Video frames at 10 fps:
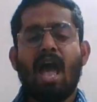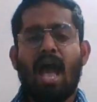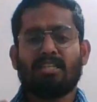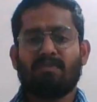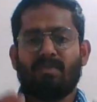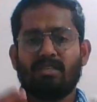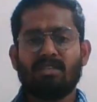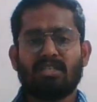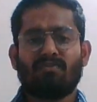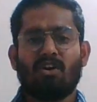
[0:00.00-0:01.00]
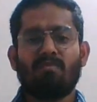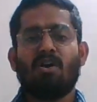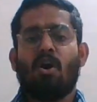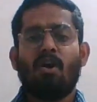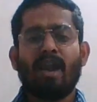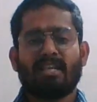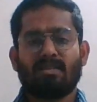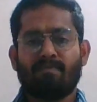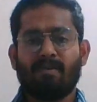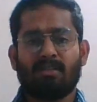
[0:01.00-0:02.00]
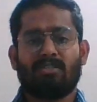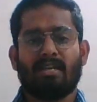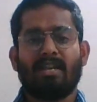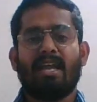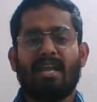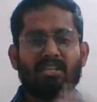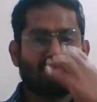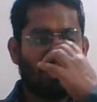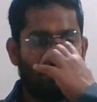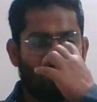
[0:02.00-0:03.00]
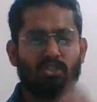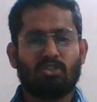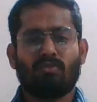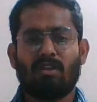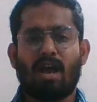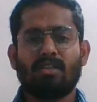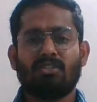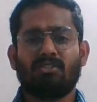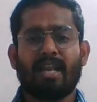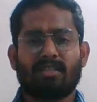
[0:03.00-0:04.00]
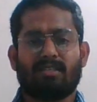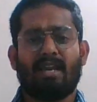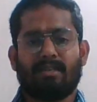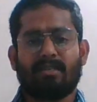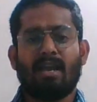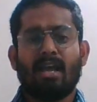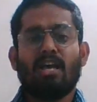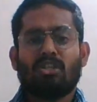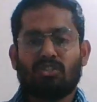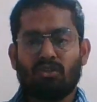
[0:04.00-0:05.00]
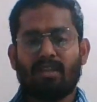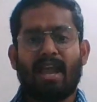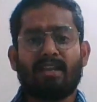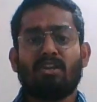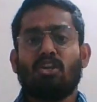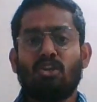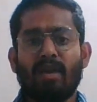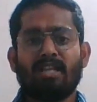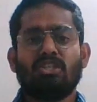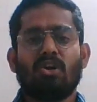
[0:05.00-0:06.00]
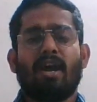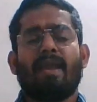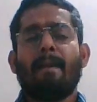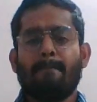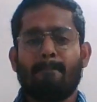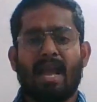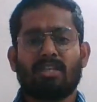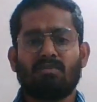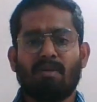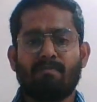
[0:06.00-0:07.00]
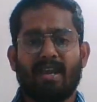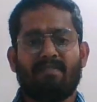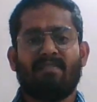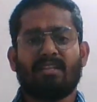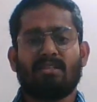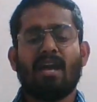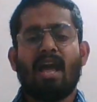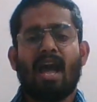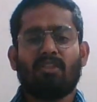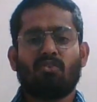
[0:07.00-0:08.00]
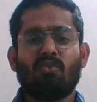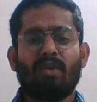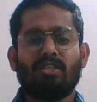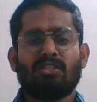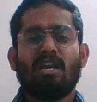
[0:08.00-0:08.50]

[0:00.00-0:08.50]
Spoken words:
as a business firm or as a person is reduced to the largest extent so that you enjoy maximum benefits and to which